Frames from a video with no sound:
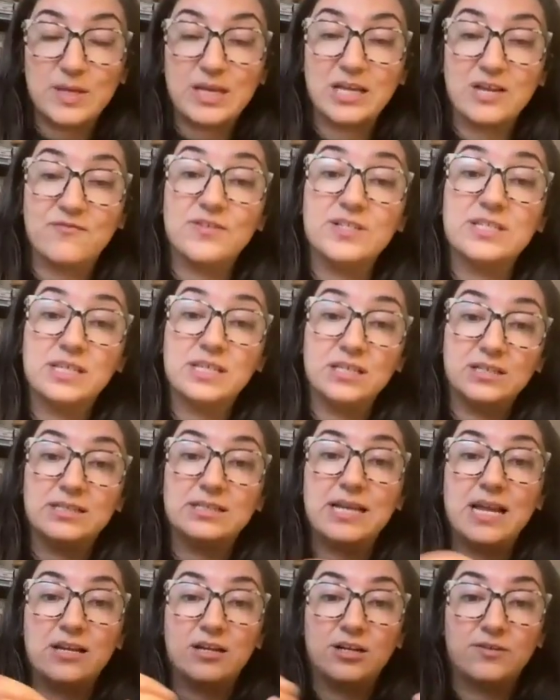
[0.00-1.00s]
as being a
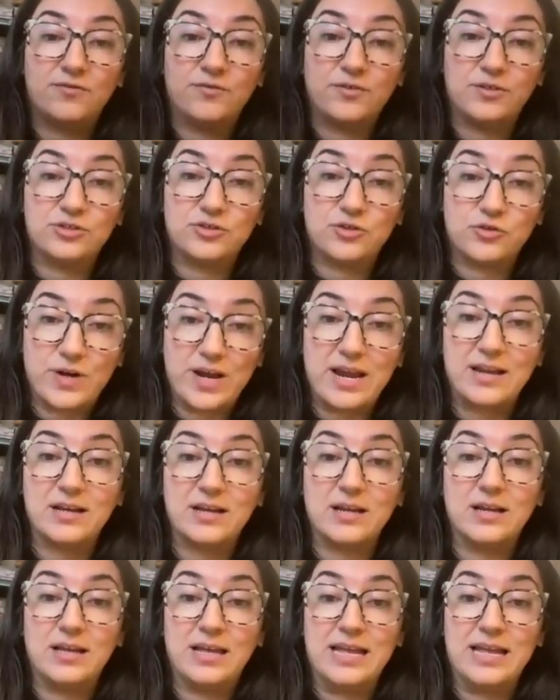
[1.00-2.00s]
facilitator for
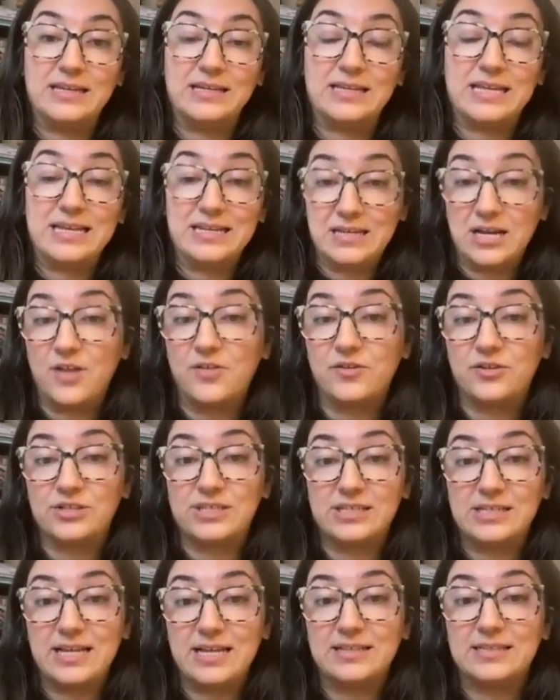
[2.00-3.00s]
trade in other
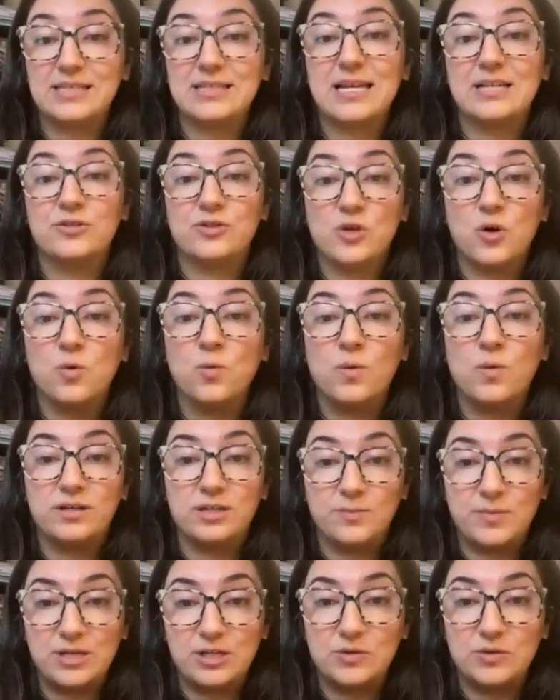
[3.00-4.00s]
states that don't
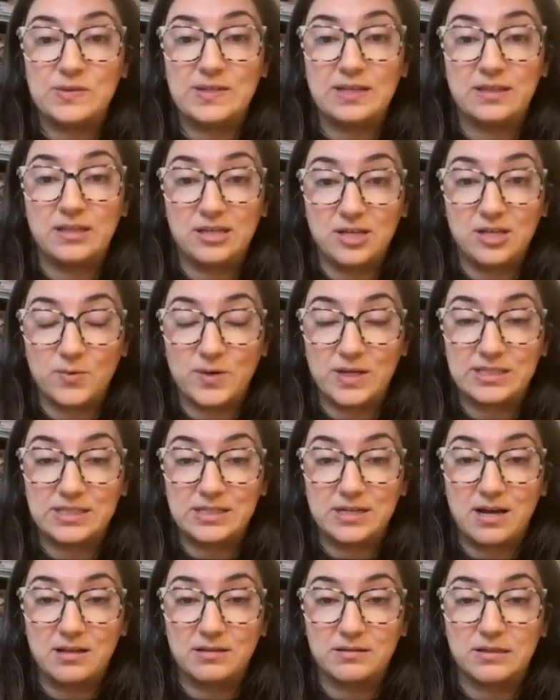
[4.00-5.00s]
want to be using the US
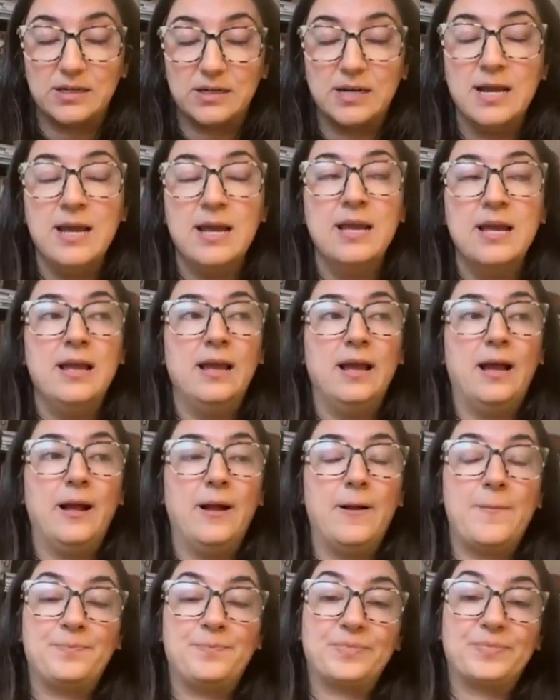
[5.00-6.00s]
dollar.
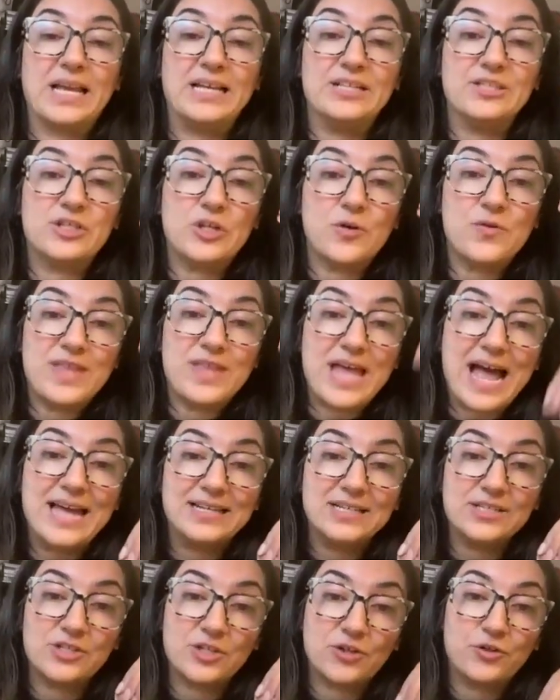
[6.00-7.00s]
And so
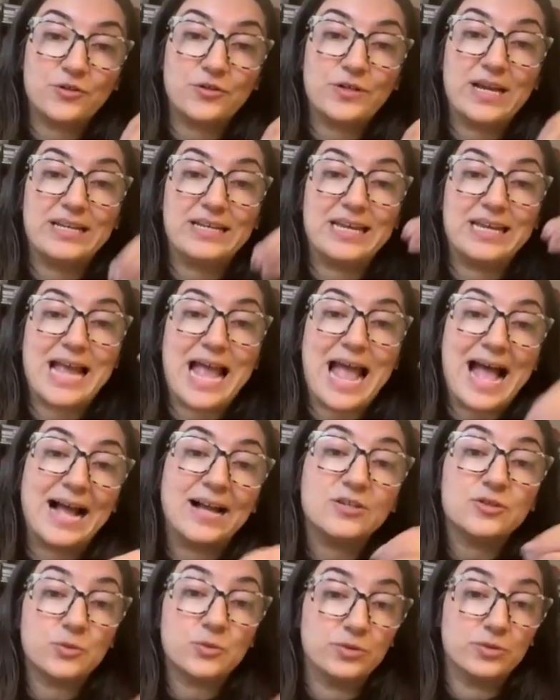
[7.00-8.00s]
that is creating
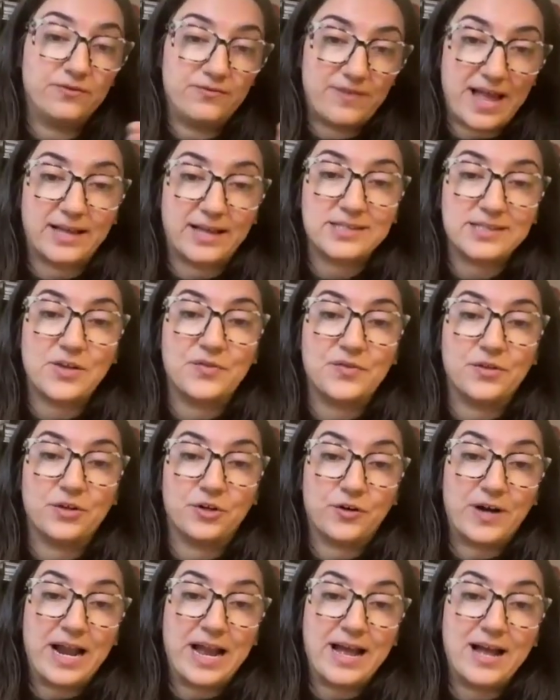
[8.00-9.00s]
actual facts on the
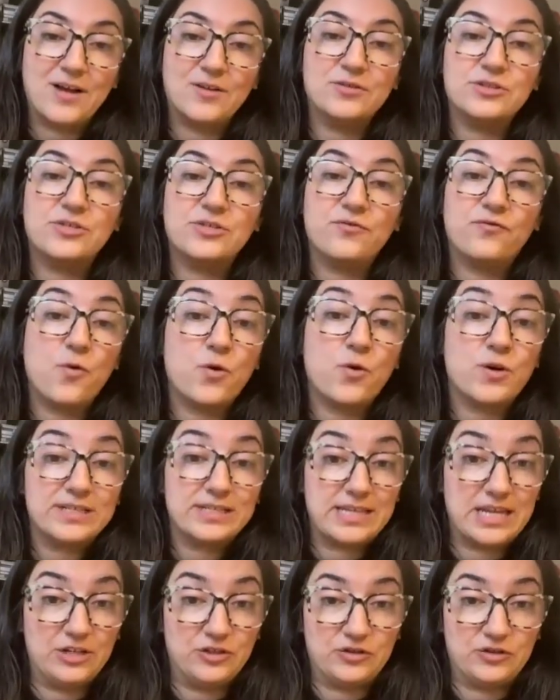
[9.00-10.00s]
ground for
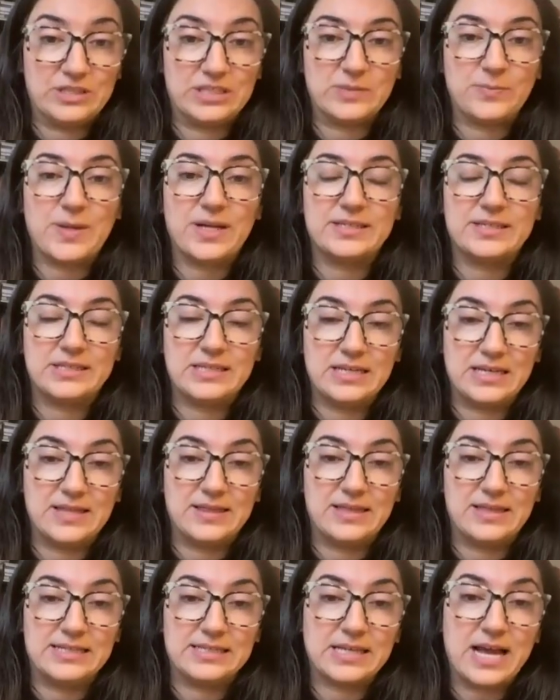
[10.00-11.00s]
sanctions busting
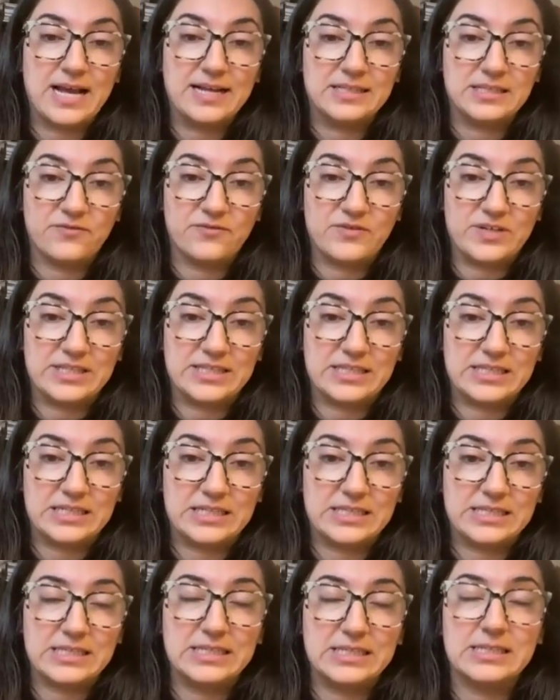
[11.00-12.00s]
in these kinds of
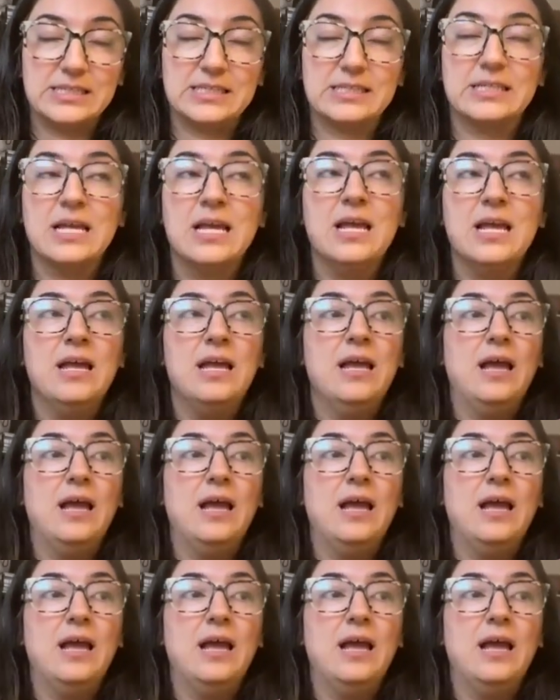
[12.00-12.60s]
instances.